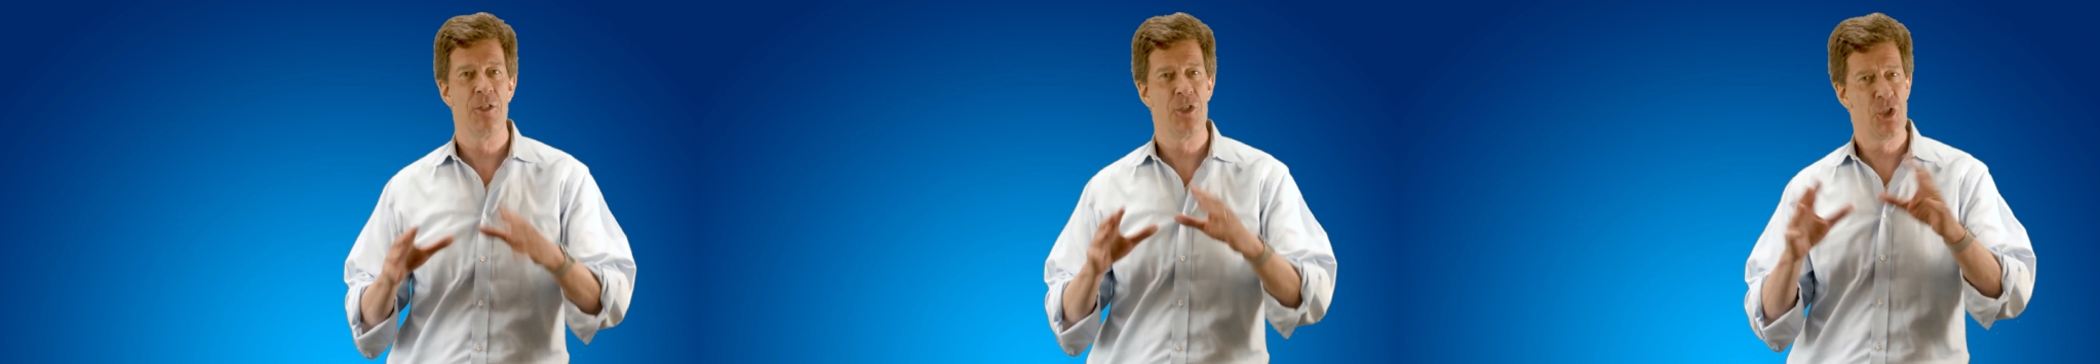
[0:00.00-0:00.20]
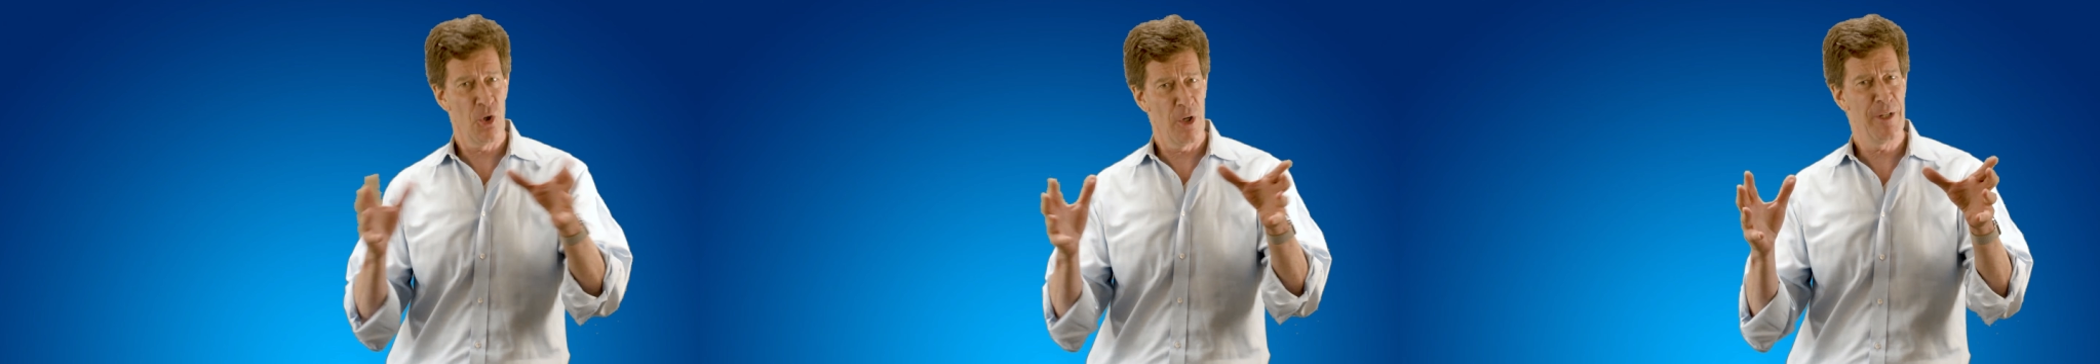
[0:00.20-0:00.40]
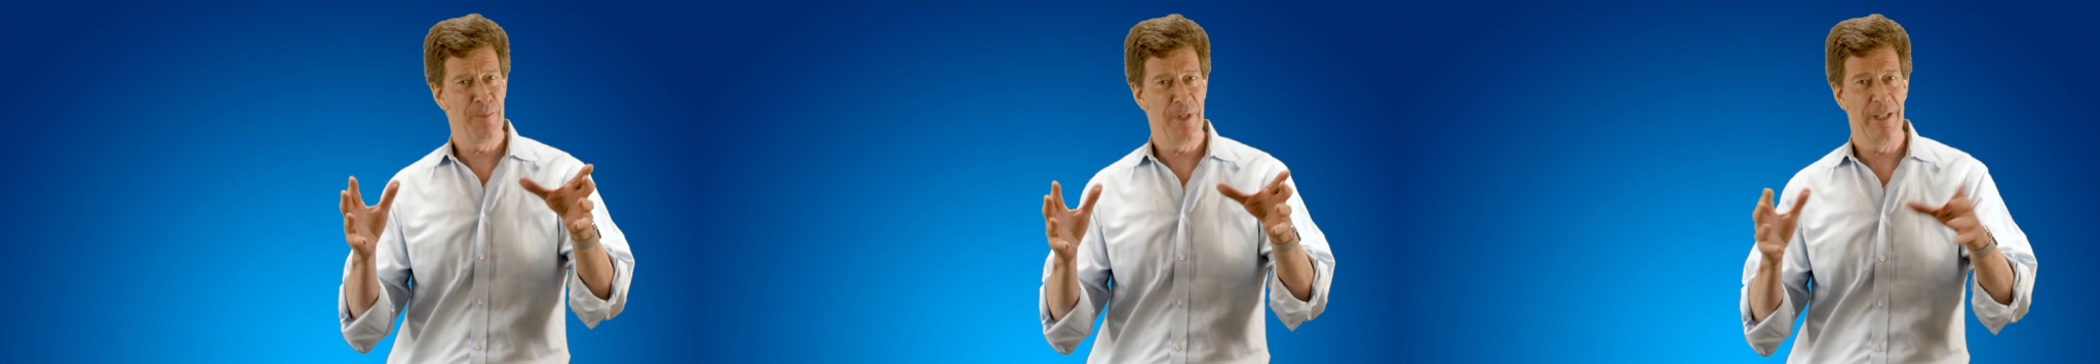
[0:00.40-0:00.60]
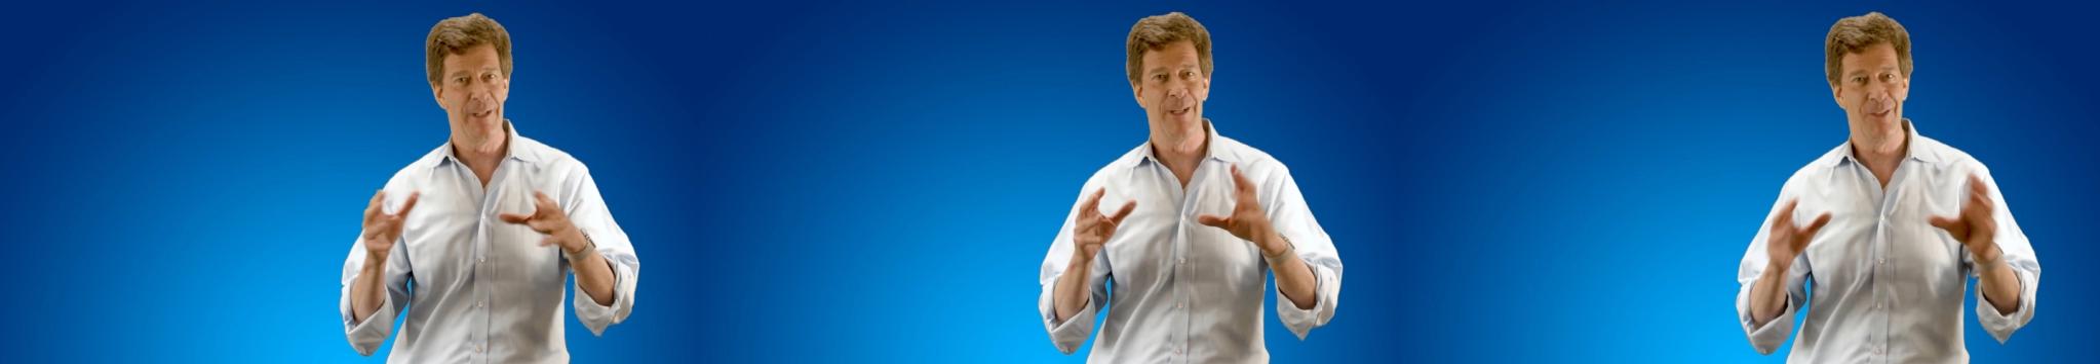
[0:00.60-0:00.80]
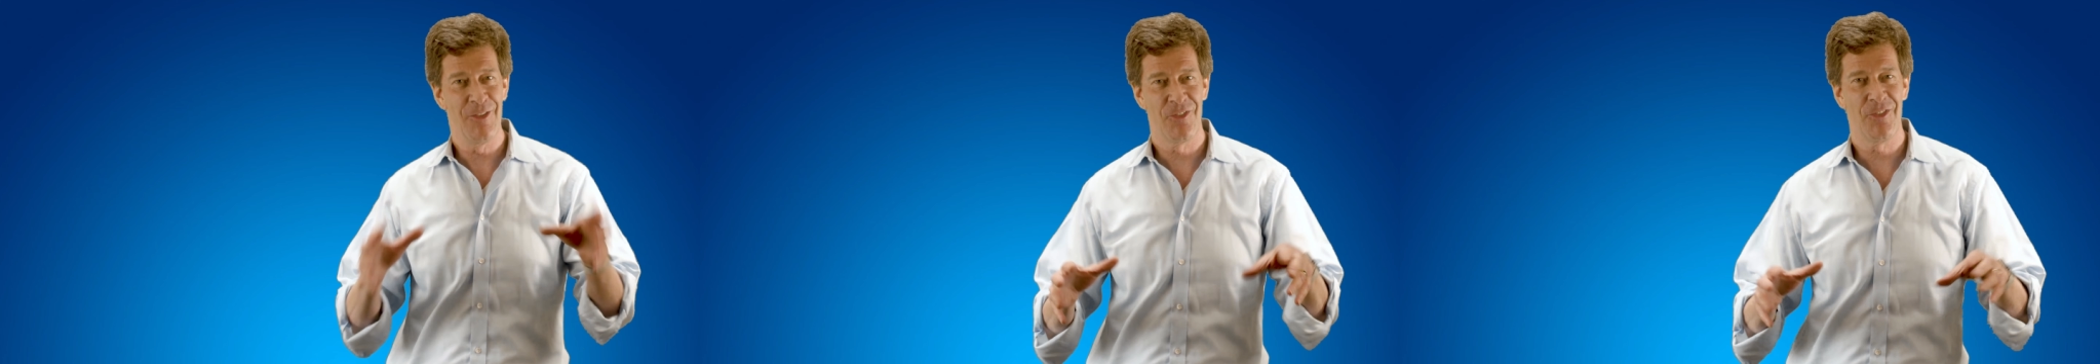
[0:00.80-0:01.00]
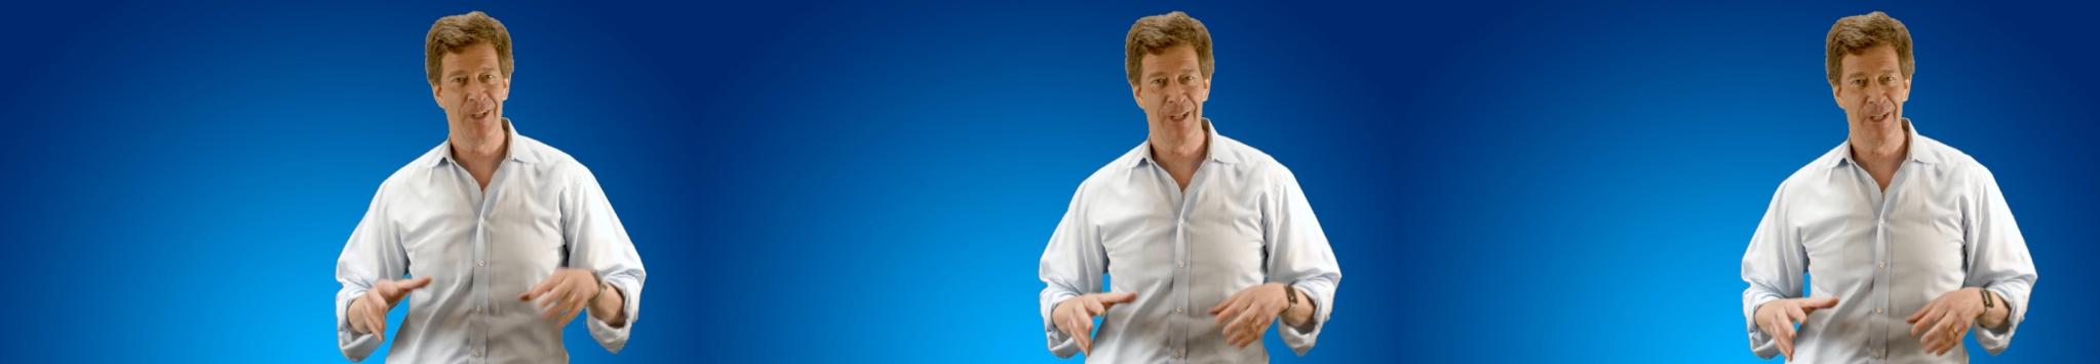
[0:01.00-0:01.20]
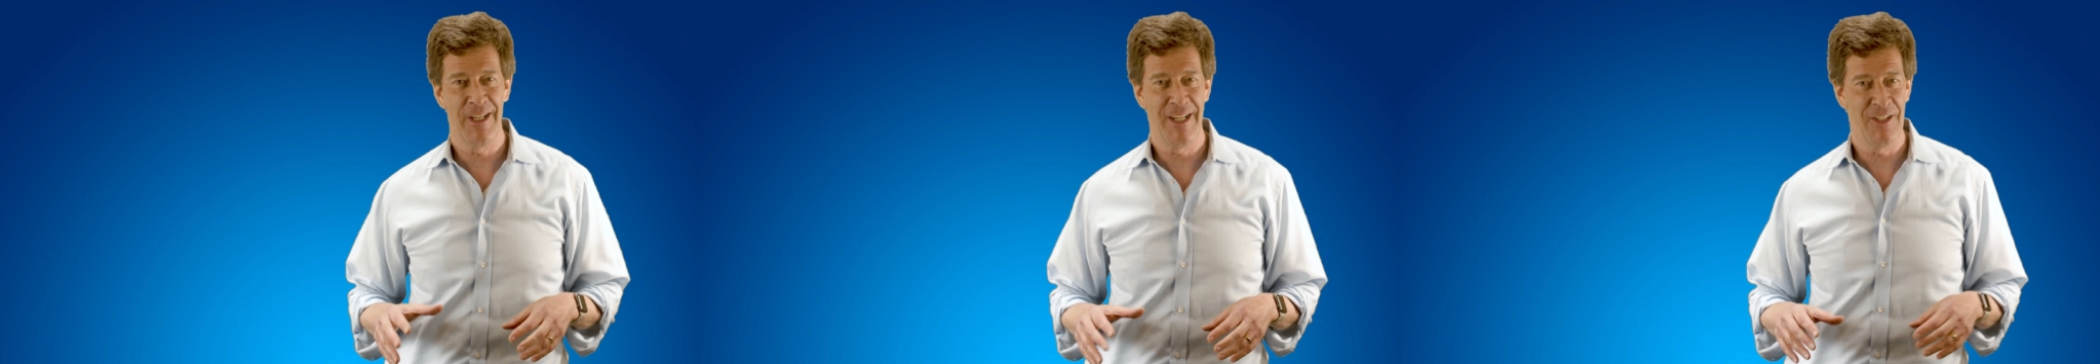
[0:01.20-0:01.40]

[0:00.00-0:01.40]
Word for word: Join me in singing